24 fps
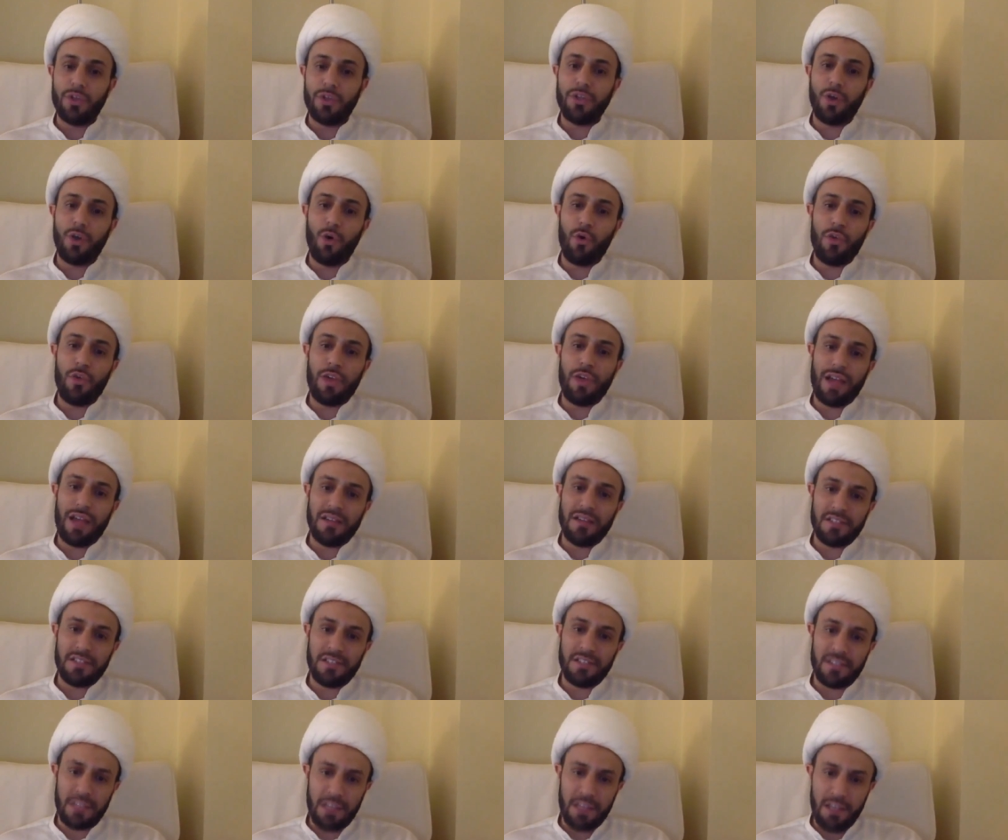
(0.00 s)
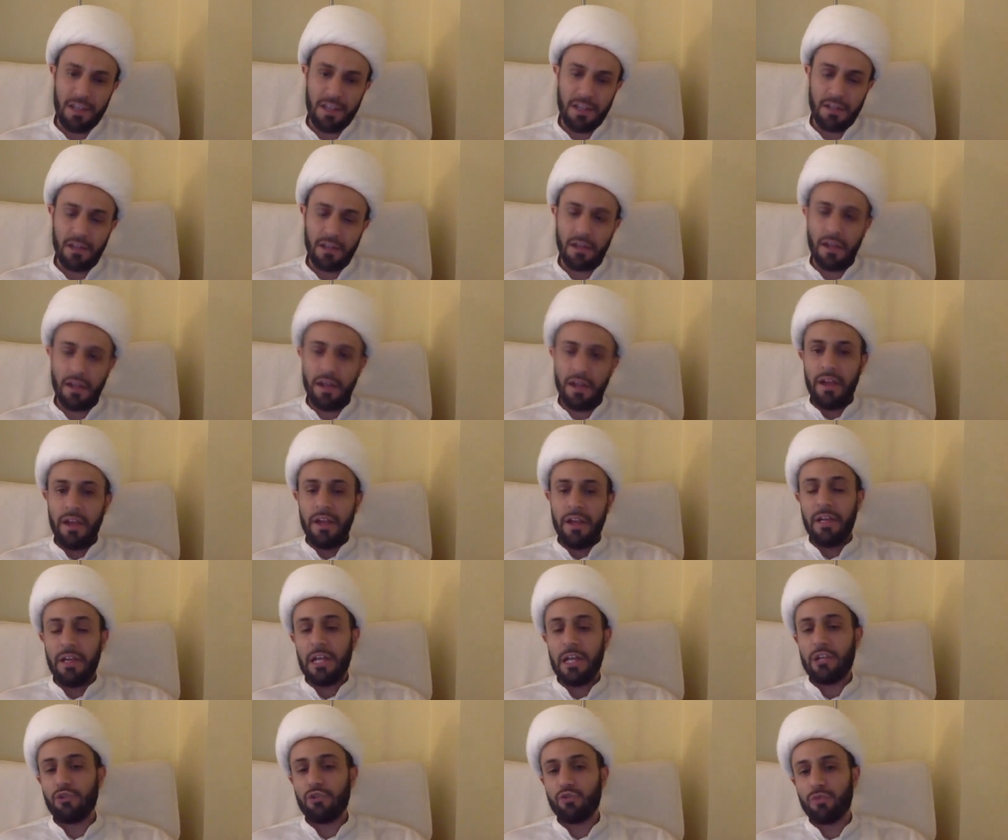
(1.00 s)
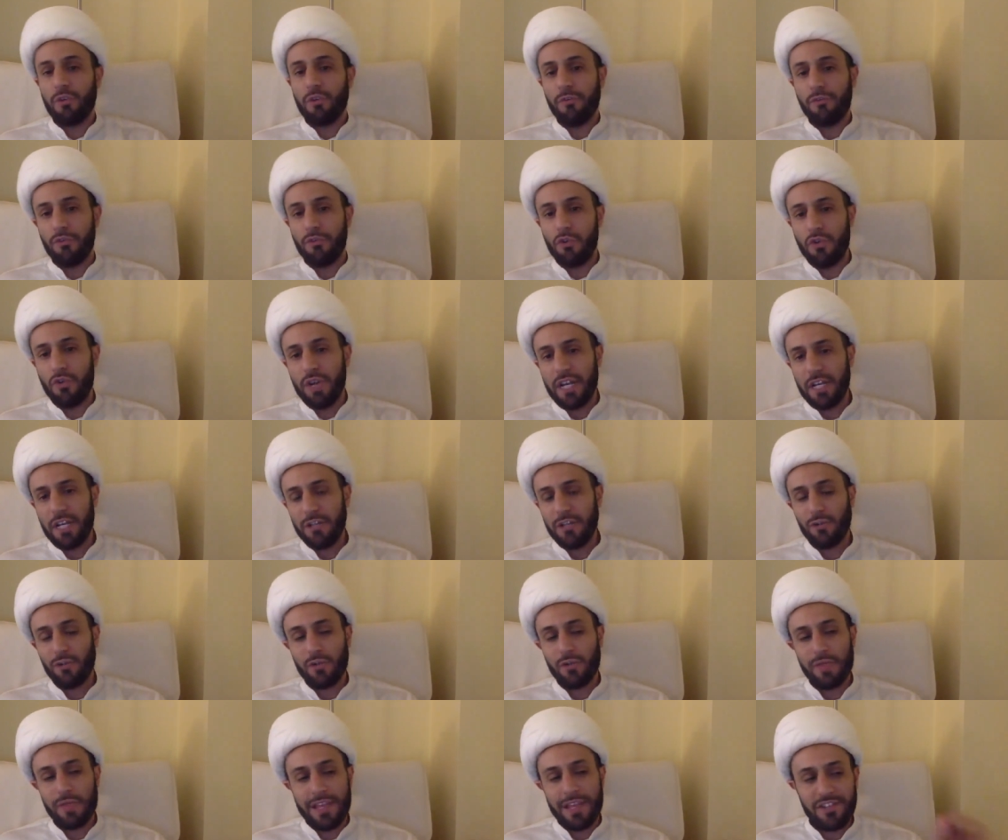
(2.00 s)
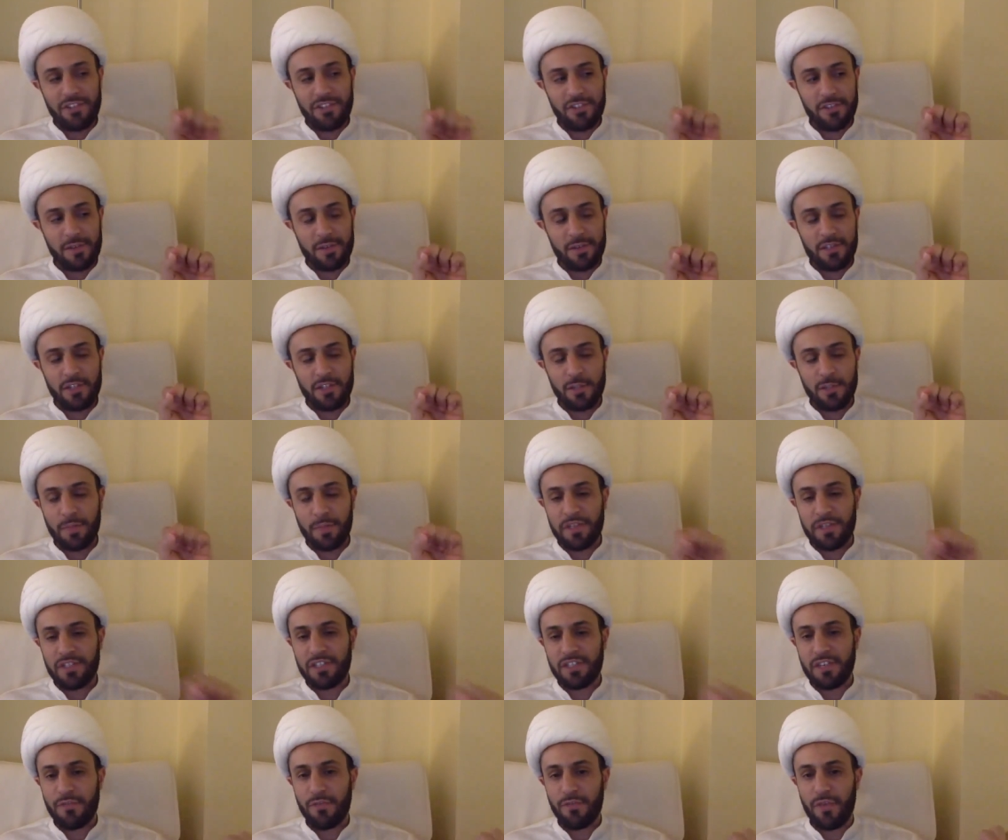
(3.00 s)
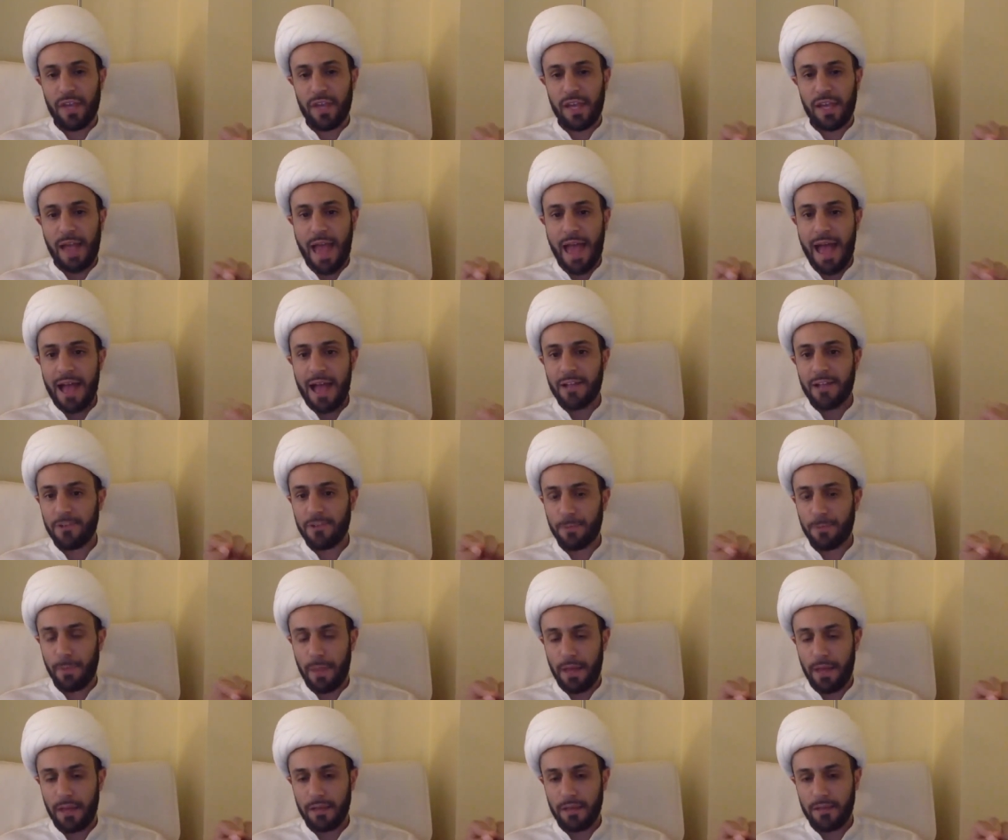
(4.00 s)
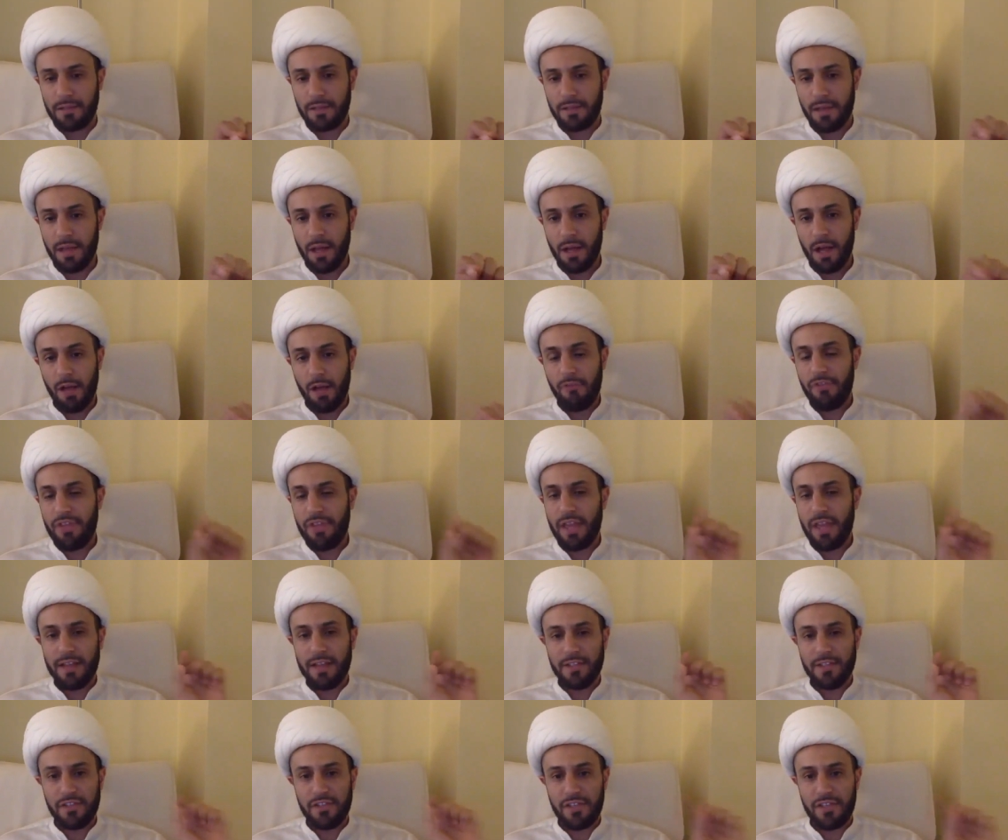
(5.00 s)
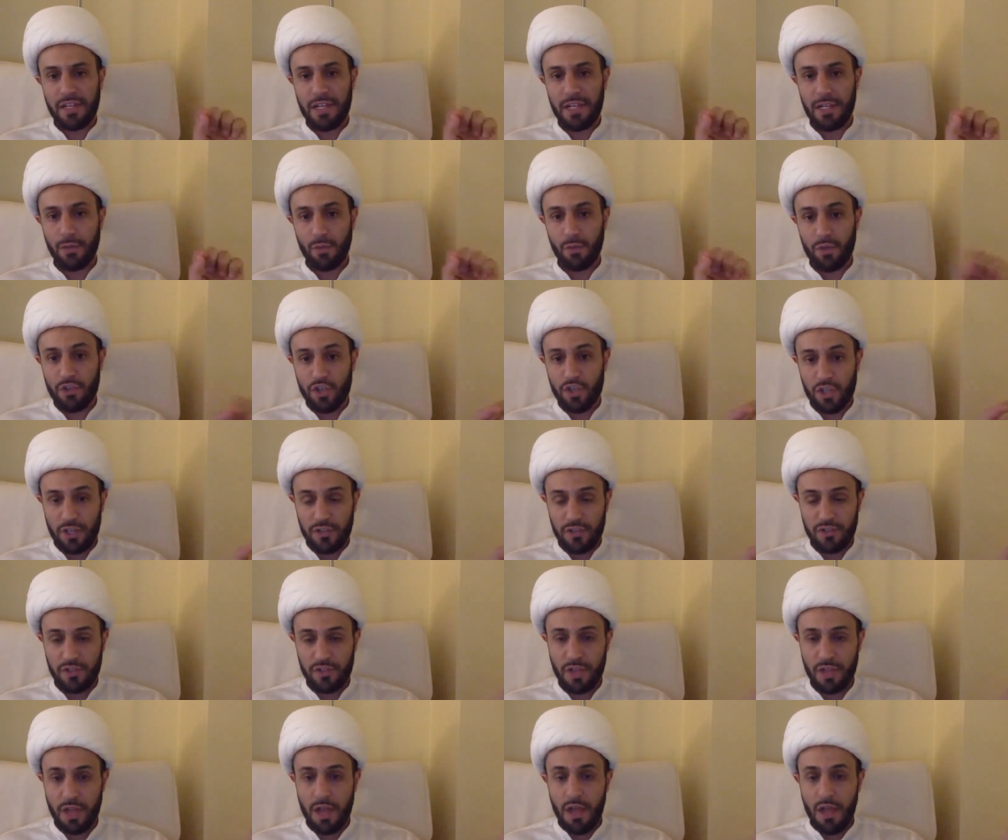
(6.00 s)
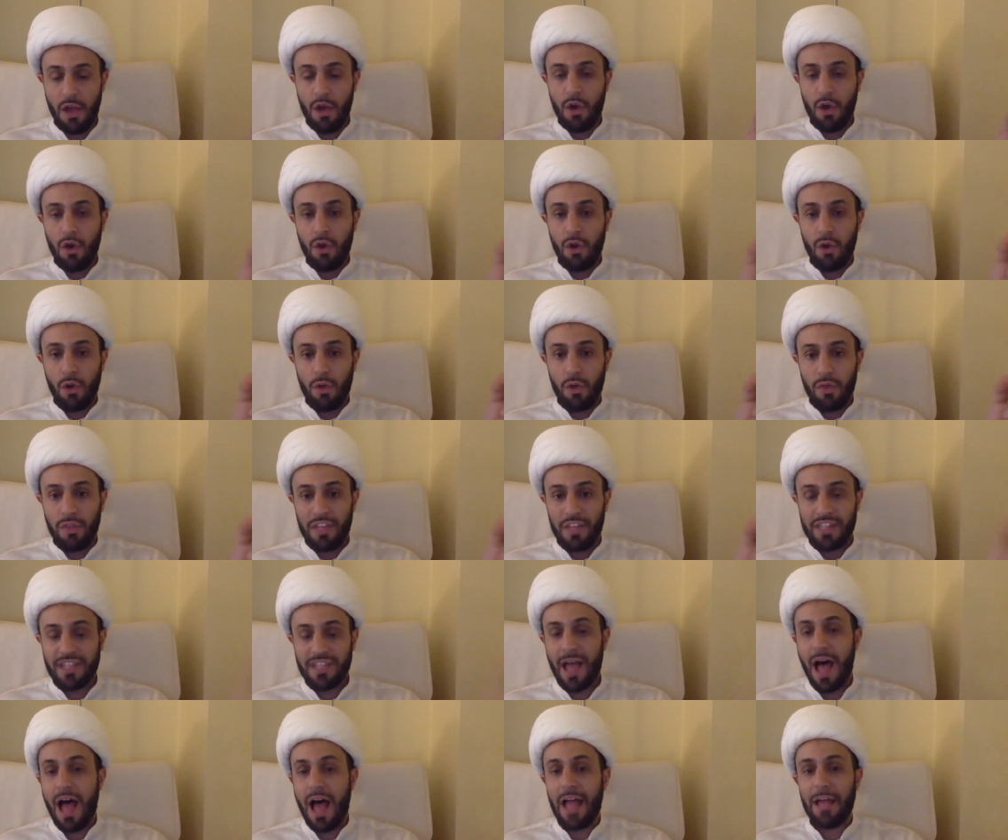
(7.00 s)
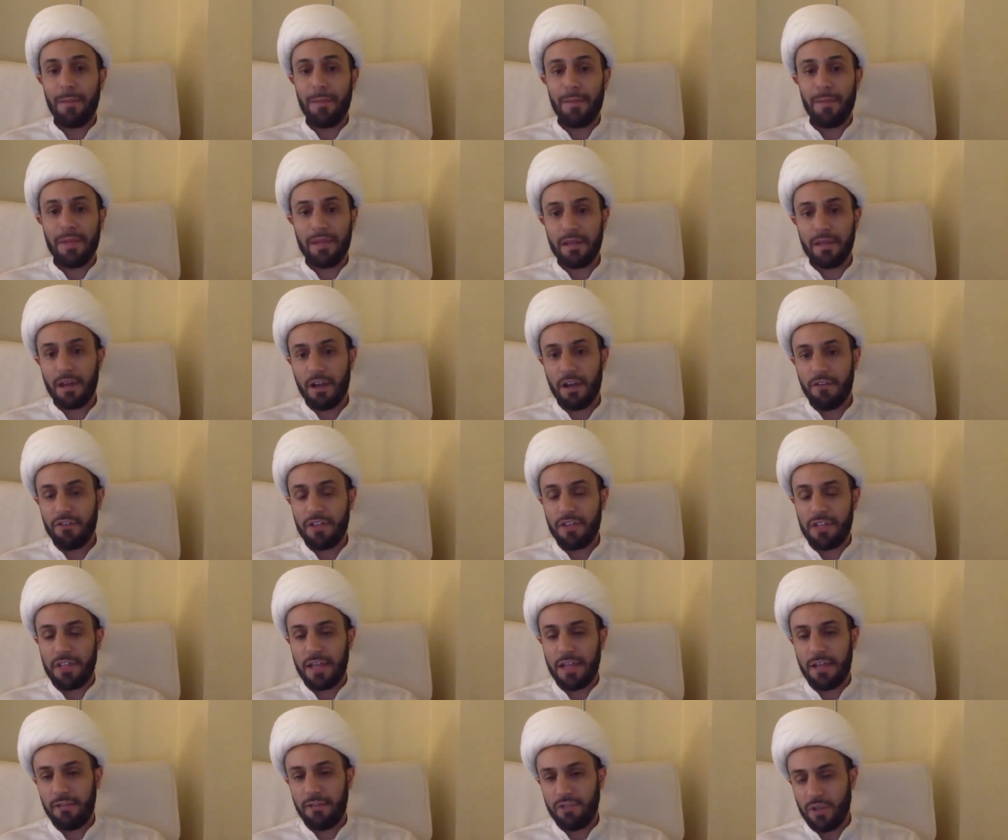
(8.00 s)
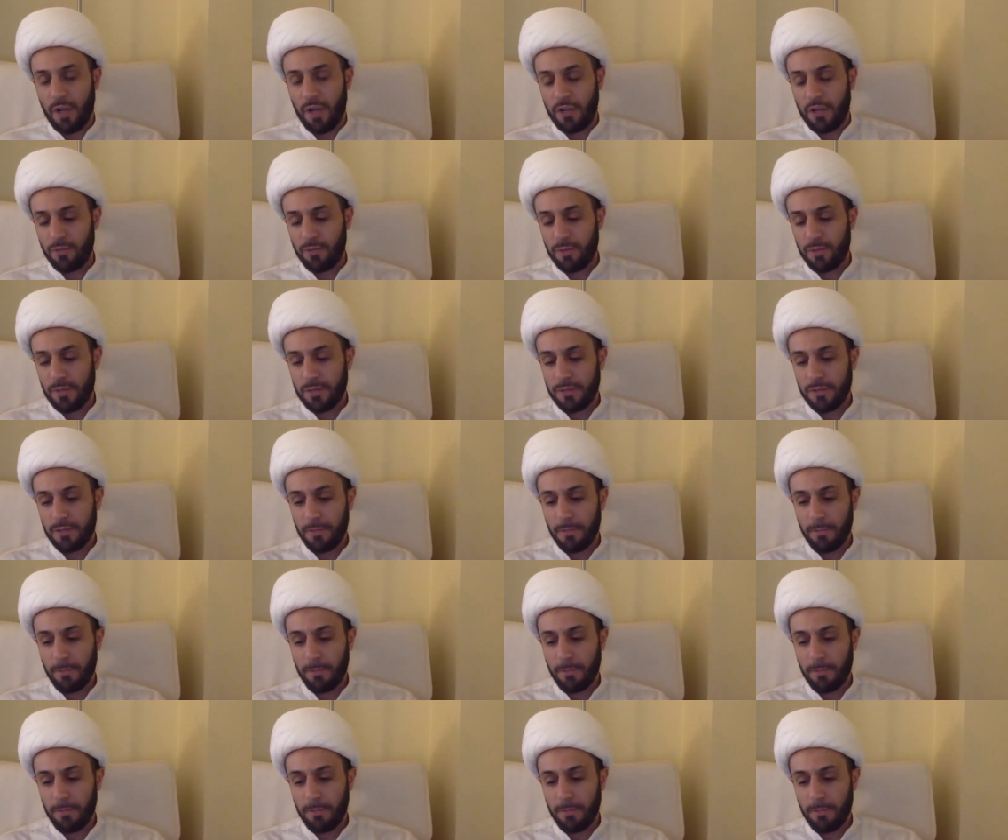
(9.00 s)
know the unseen, it's referring to this specific aspect of the unseen, which is the timing of the day of judgment.